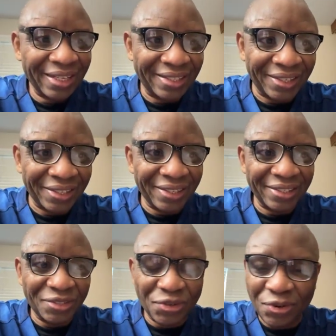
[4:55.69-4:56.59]
So
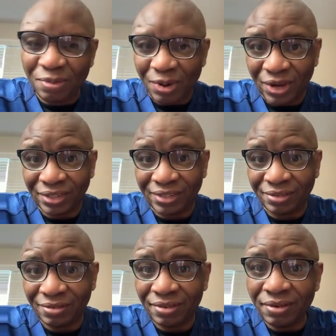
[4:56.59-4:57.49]
you
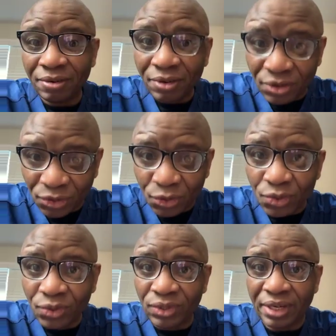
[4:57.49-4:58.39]
must
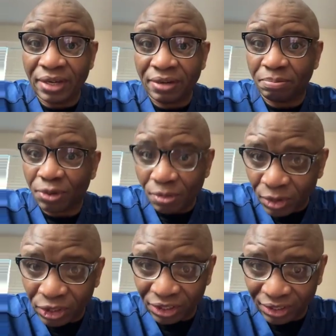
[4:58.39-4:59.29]
do the
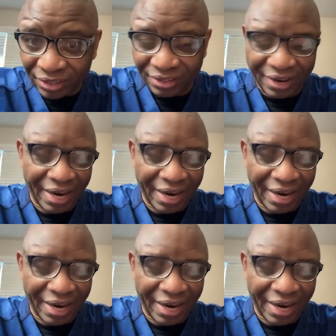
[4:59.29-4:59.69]
promotions,